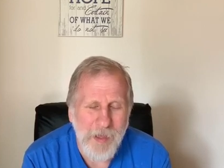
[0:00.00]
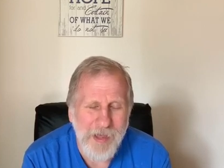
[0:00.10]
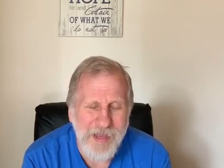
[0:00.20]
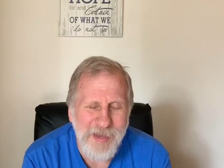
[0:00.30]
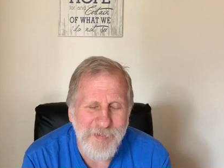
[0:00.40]

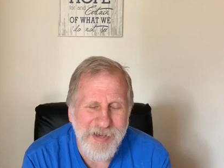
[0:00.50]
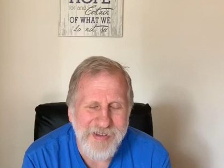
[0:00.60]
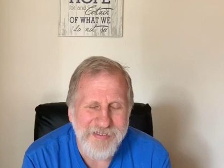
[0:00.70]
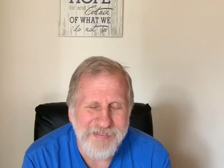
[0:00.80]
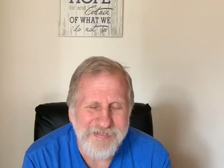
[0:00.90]
Amen.
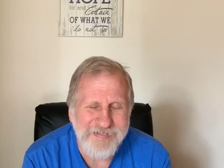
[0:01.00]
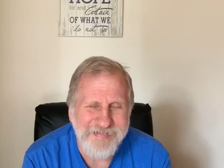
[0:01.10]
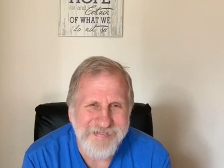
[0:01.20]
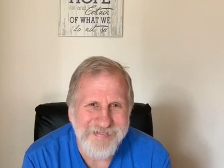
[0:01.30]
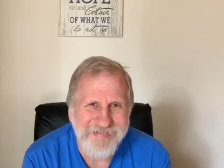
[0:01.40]

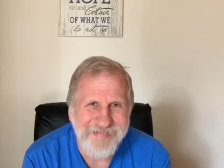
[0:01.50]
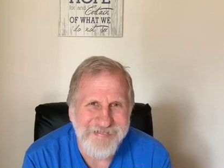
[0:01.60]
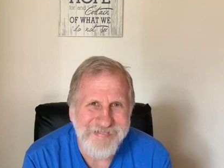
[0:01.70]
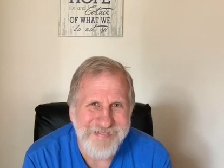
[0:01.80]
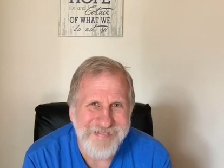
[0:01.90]

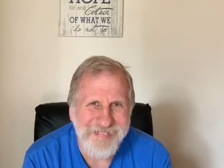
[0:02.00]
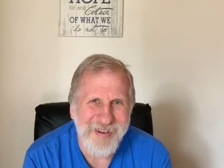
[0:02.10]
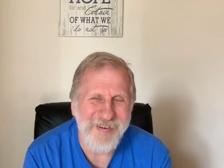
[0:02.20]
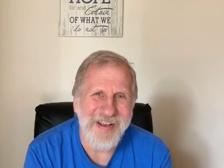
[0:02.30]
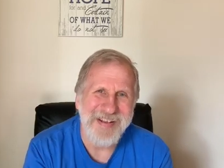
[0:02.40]
Amen.
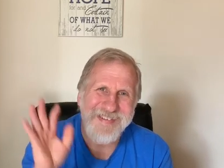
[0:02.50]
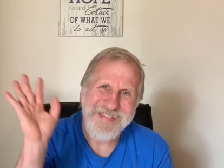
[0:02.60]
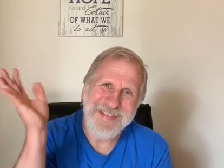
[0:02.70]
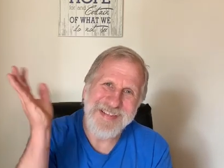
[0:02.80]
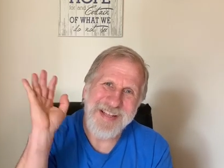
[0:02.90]
All right.
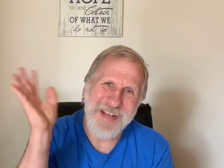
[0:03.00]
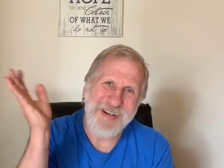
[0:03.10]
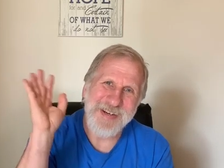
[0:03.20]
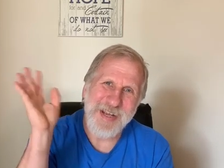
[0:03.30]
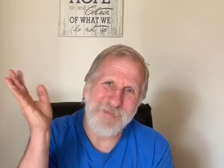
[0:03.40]
See you
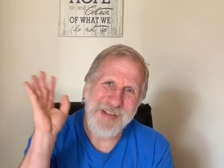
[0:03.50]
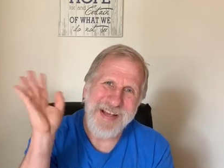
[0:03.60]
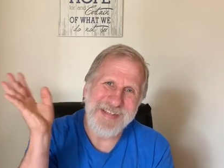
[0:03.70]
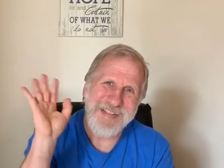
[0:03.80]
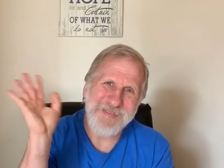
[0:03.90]
later. God
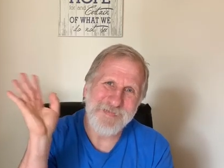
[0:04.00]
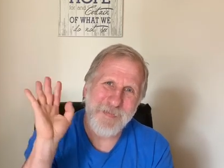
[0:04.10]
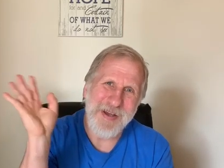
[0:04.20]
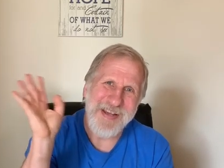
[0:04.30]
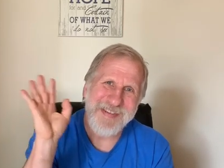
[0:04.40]
bless.
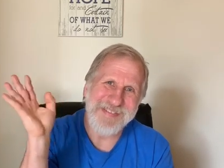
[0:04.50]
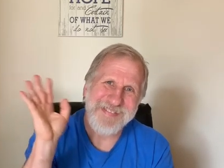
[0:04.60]
Bye-bye.